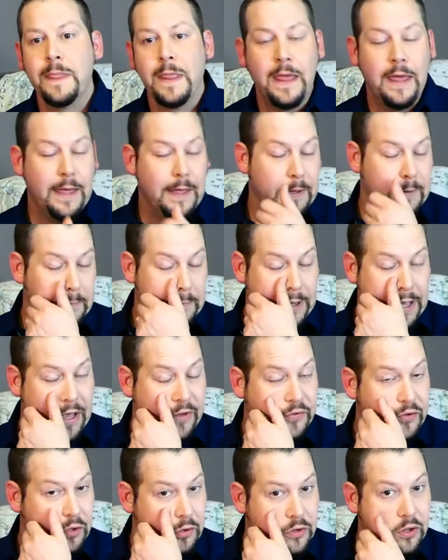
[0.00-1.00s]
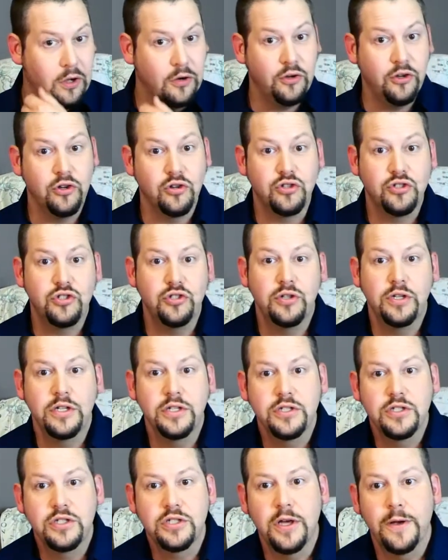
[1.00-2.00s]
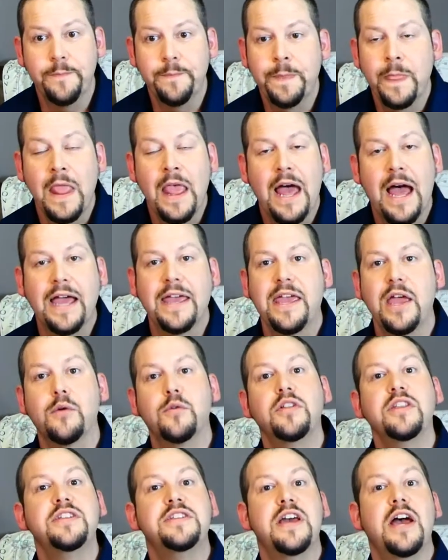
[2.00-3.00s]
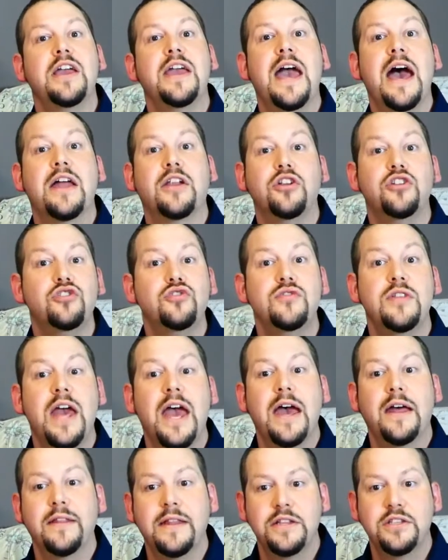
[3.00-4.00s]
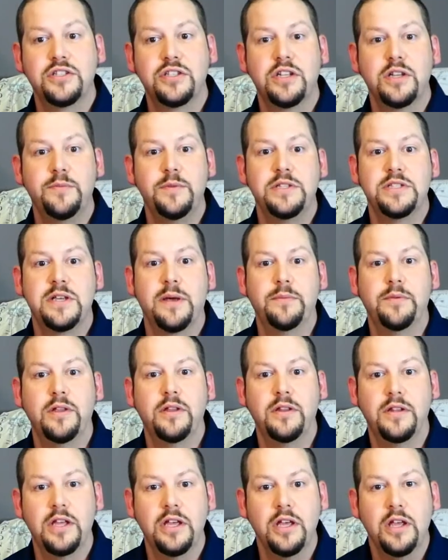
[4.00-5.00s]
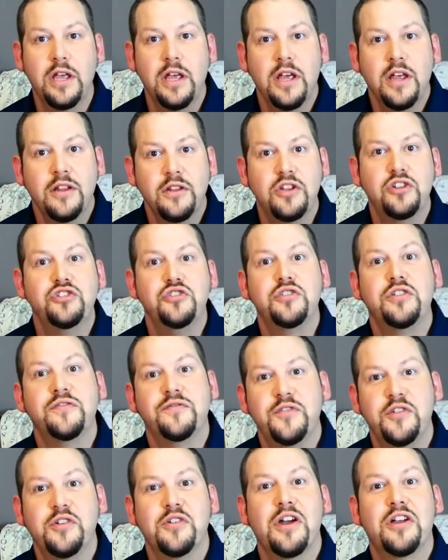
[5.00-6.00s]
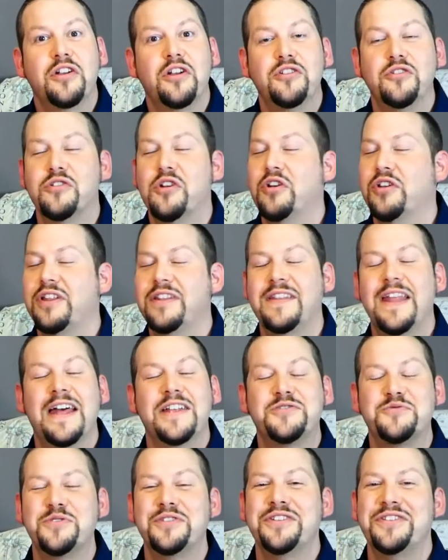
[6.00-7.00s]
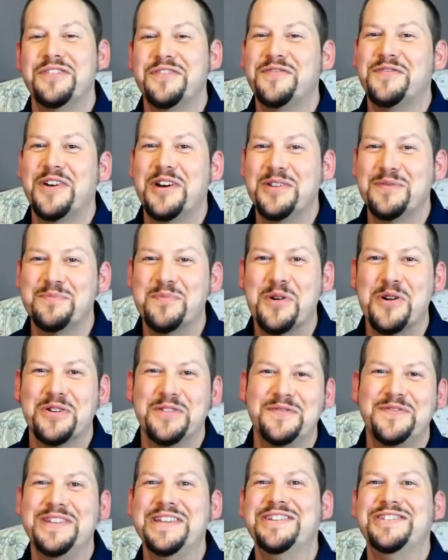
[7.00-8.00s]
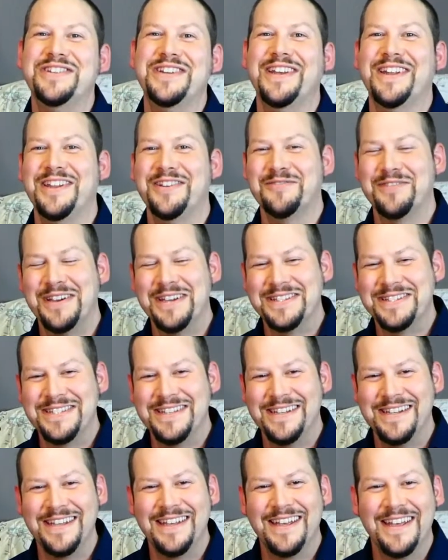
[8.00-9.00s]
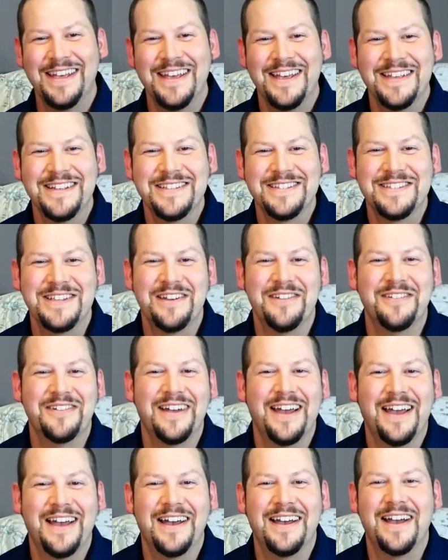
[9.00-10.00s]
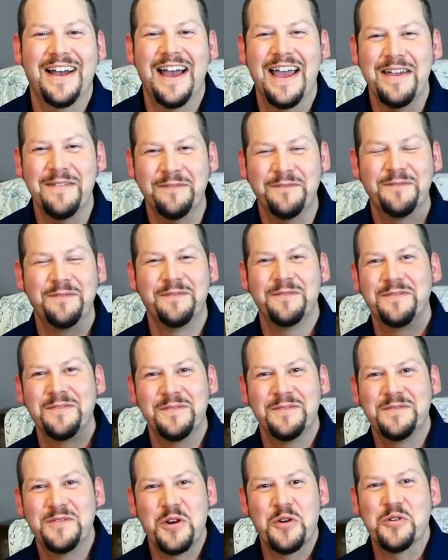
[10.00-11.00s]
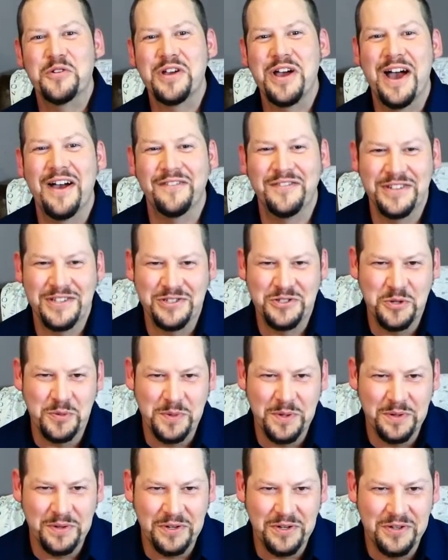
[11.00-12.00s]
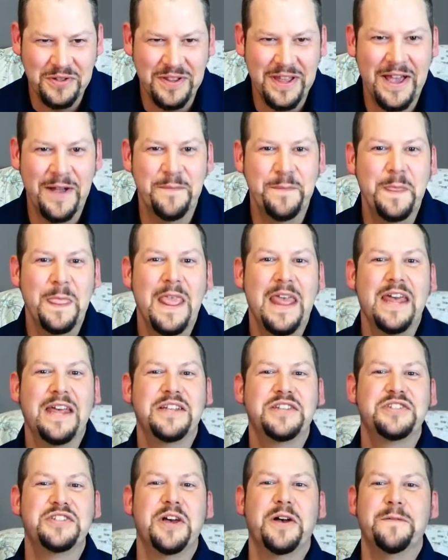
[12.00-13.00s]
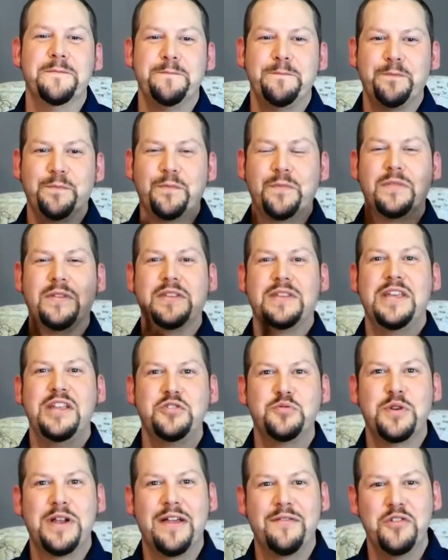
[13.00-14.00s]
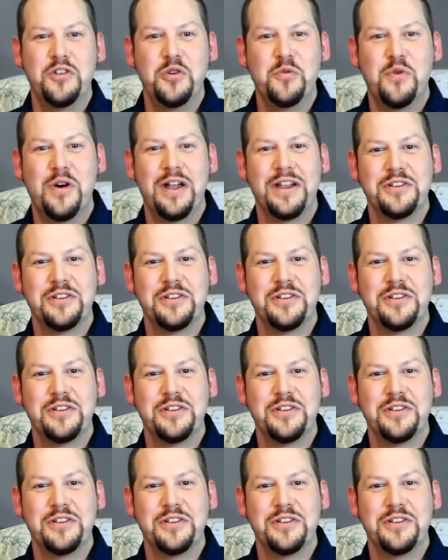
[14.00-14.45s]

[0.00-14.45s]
in passing along to your students. So I can't really tell you how to do that. That's going to be something that you can figure out on your own, and that's really the fun part of teaching anyway, isn't it? So I have total confidence you'll be able to do that. So teach whatever you want in